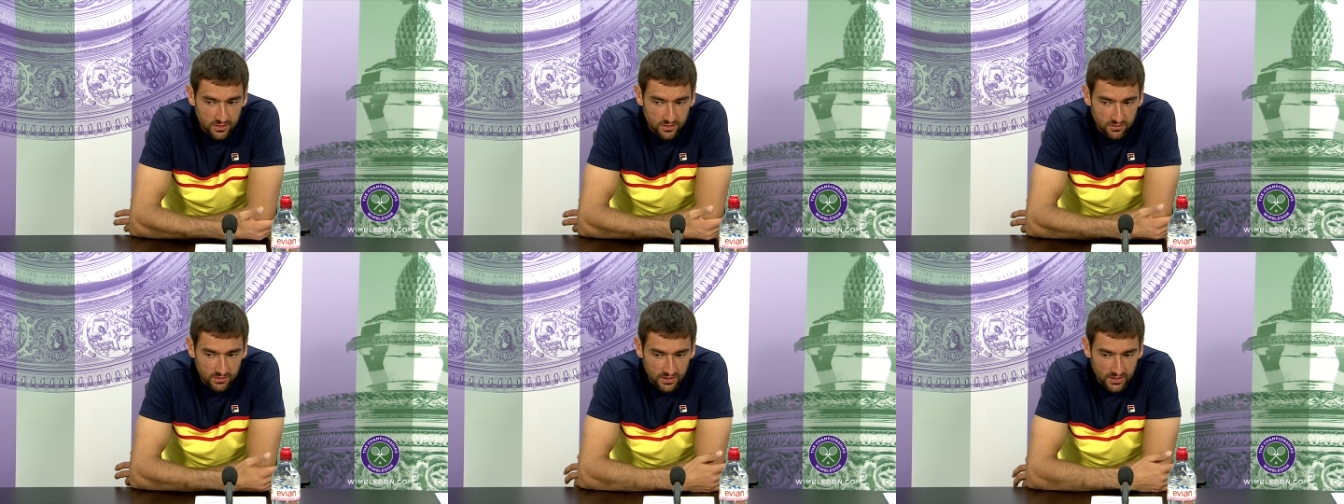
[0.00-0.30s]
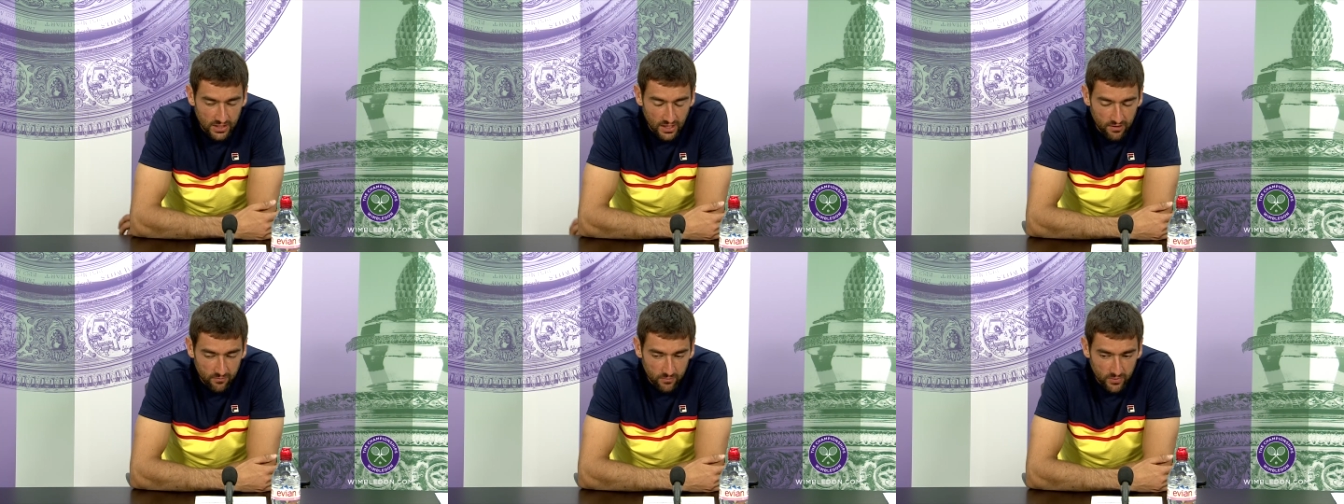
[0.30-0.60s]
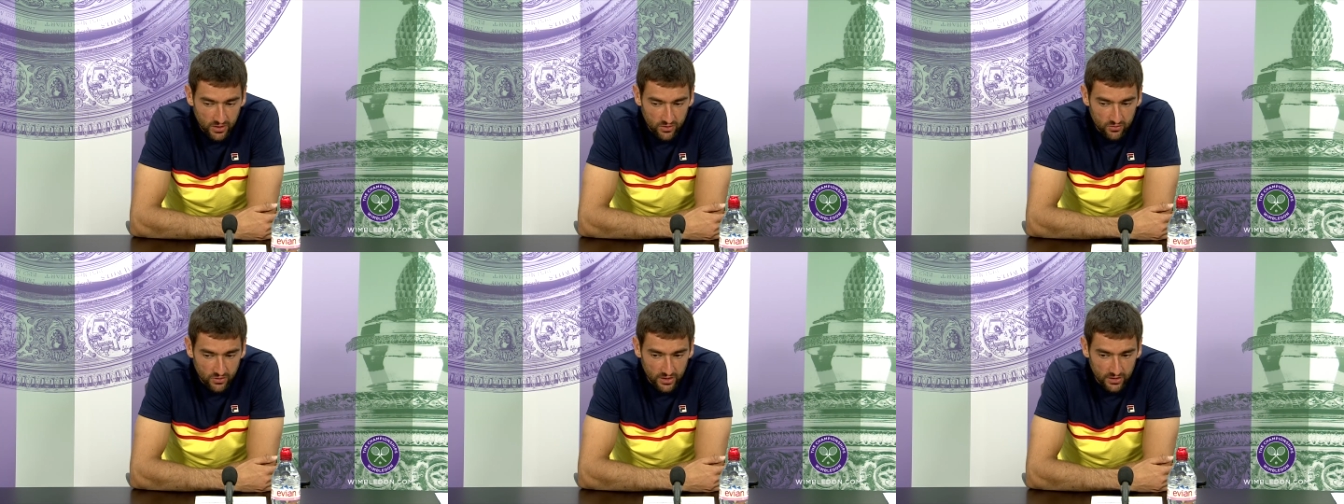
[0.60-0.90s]
it gave
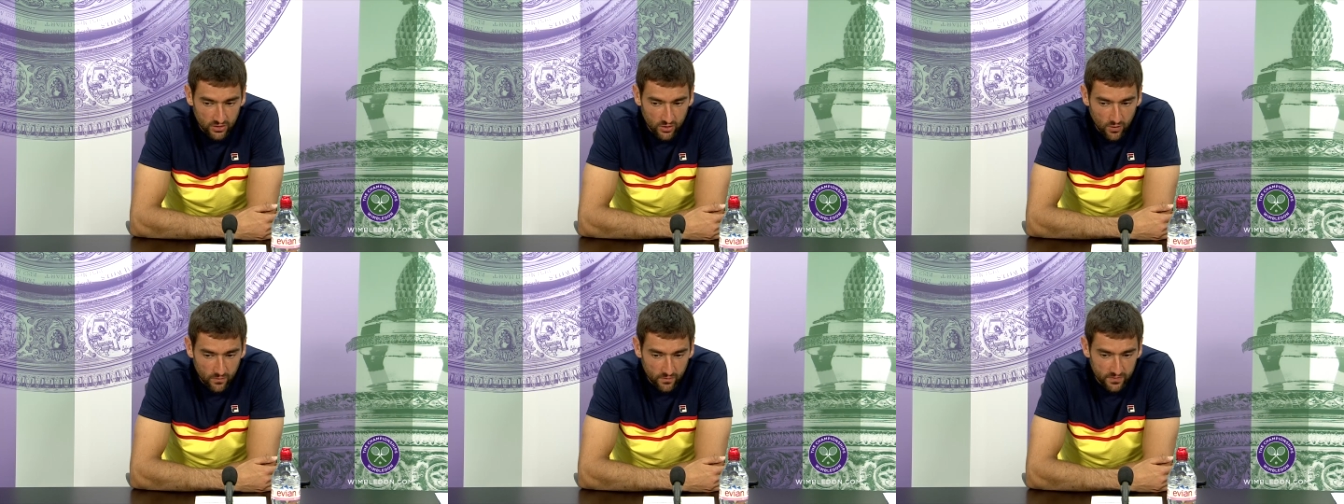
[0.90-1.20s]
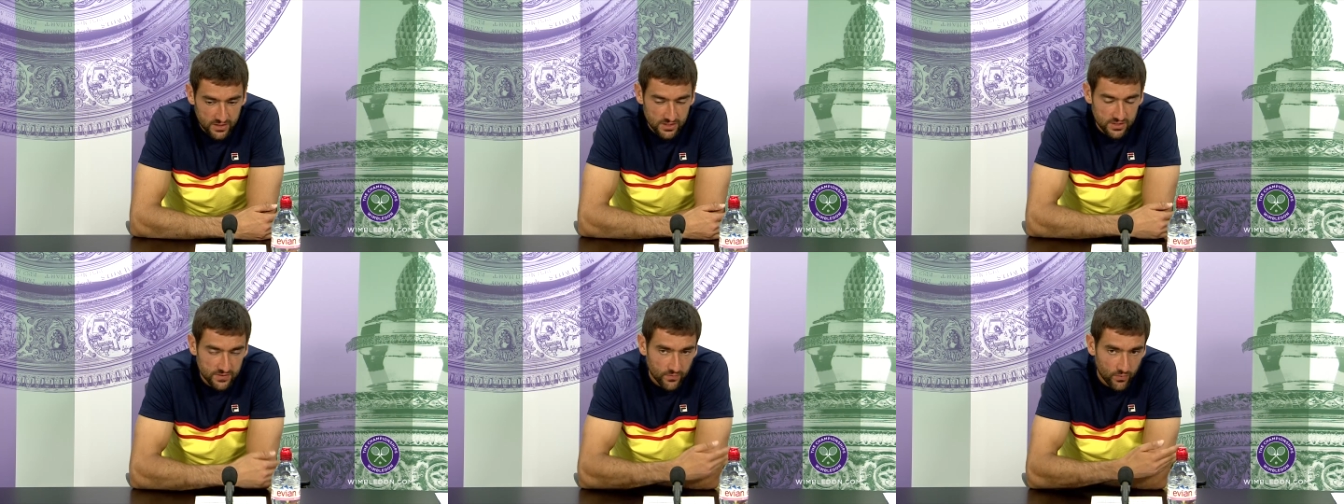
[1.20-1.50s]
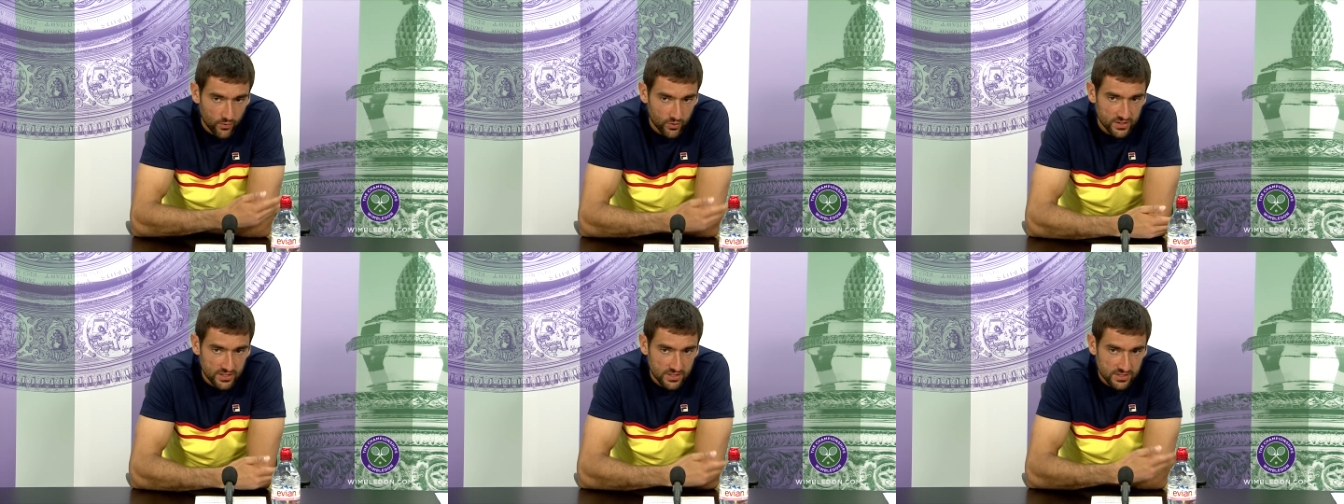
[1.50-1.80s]
me great confidence
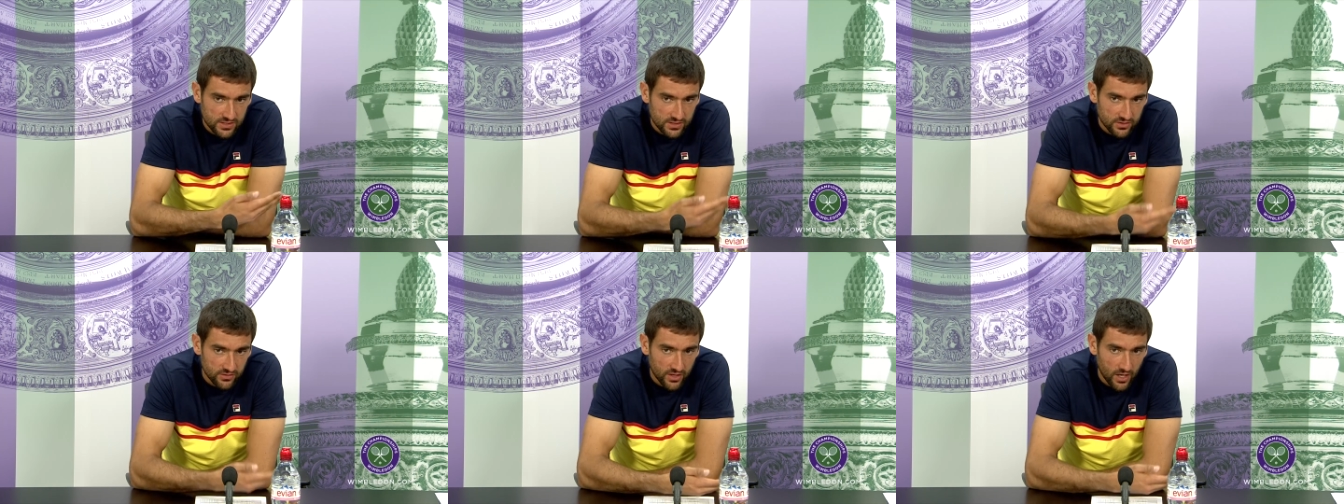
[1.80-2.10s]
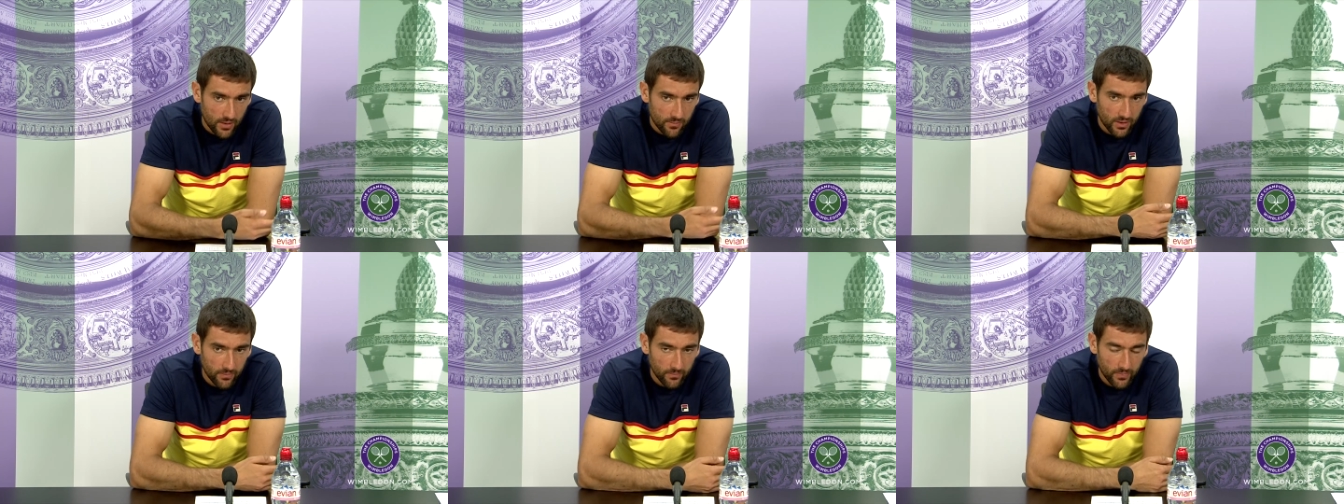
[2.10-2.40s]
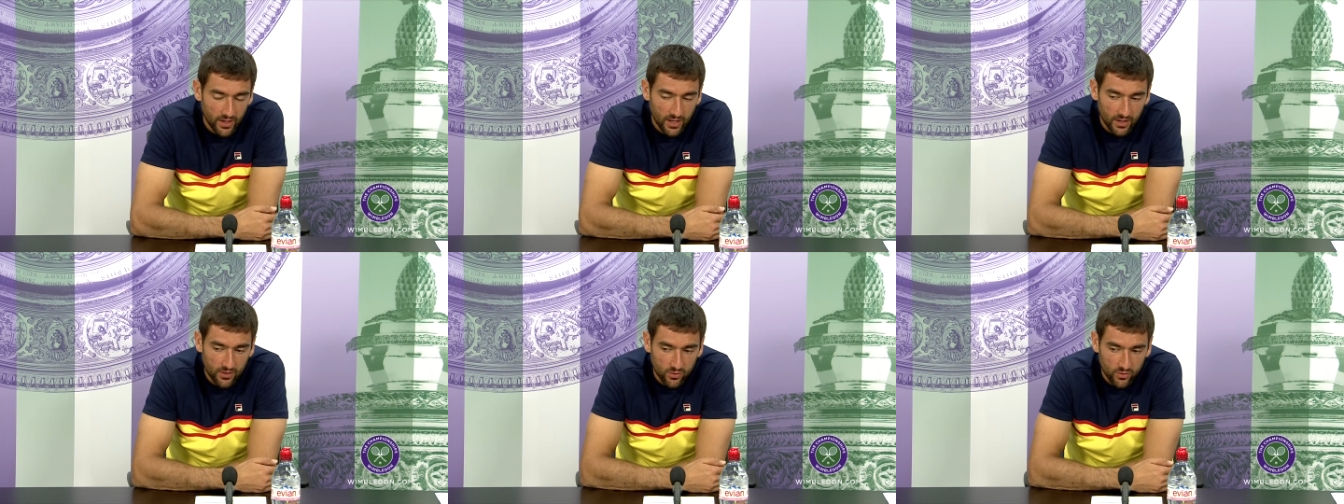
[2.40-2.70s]
for this year coming
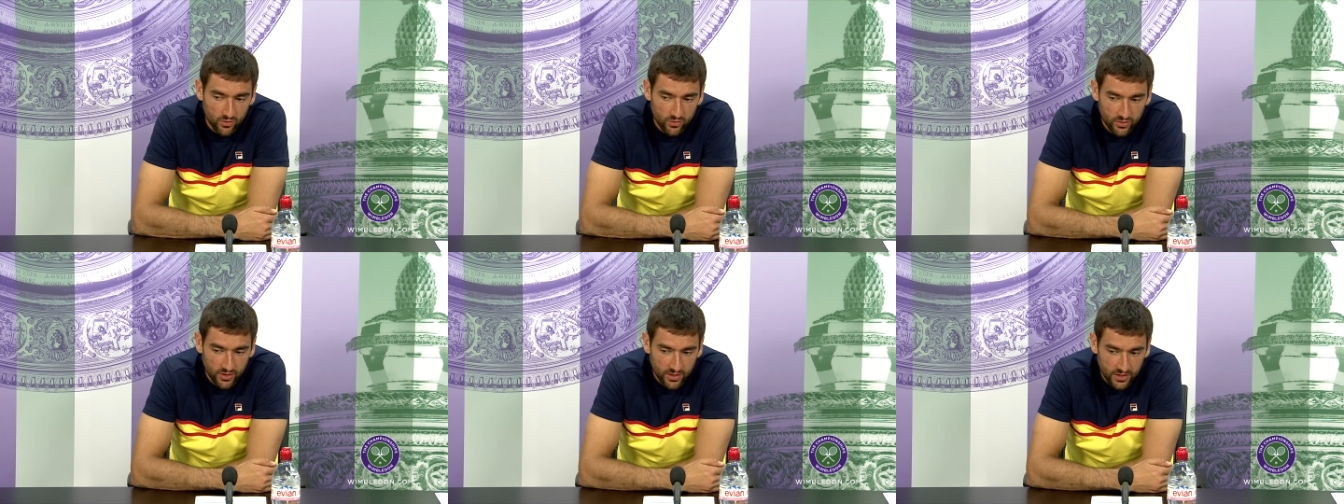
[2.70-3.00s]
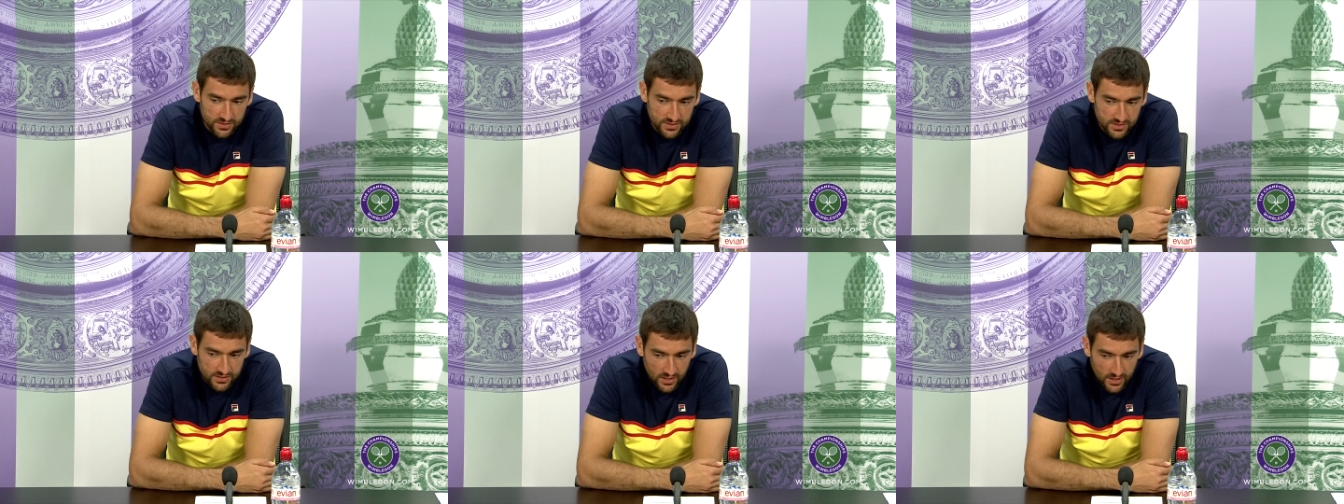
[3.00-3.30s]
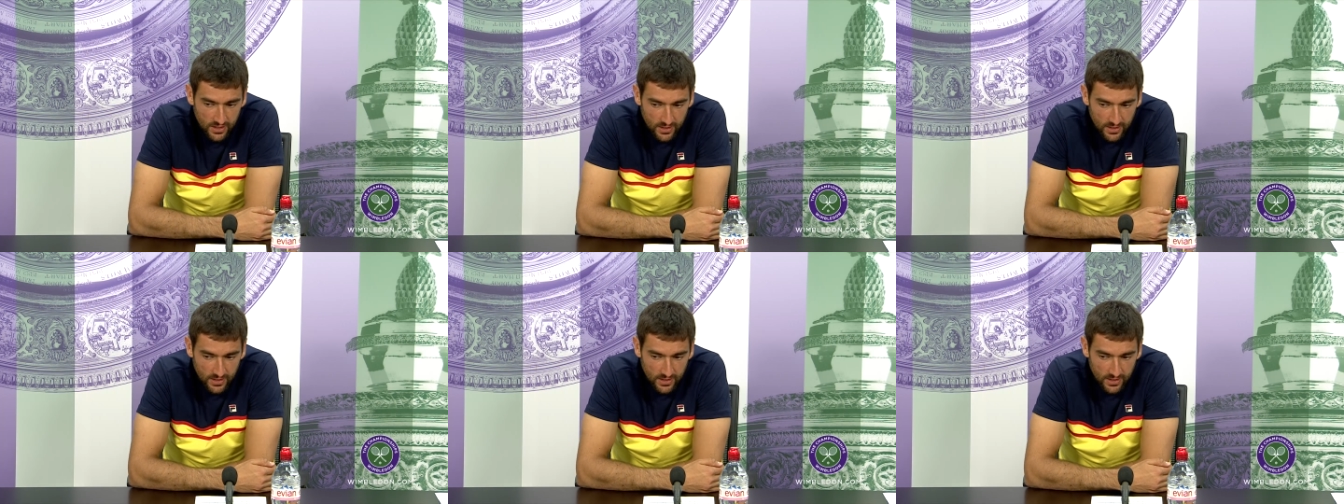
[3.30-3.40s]
back on grass.